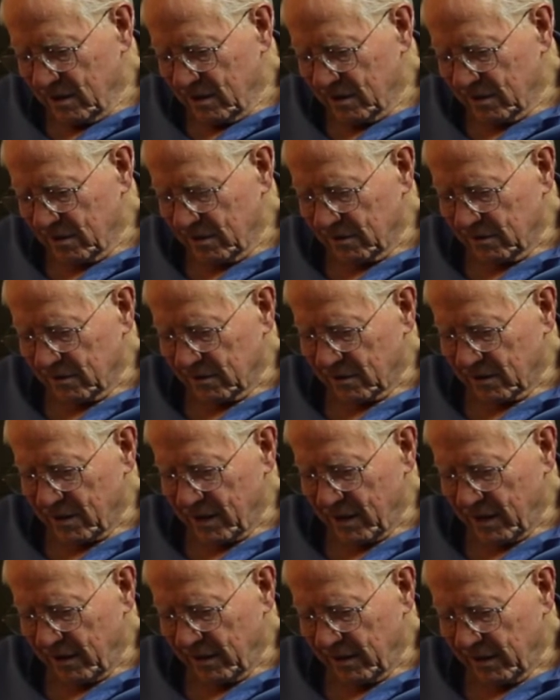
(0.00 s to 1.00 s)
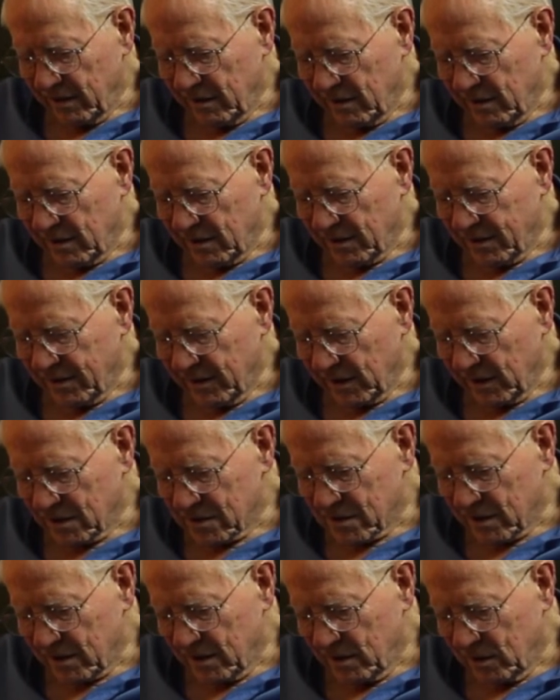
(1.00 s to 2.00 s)
to carry on
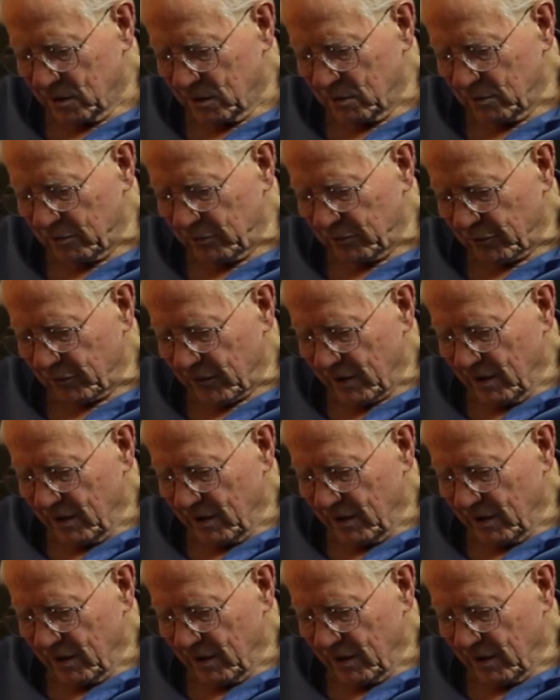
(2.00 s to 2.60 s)
things at home.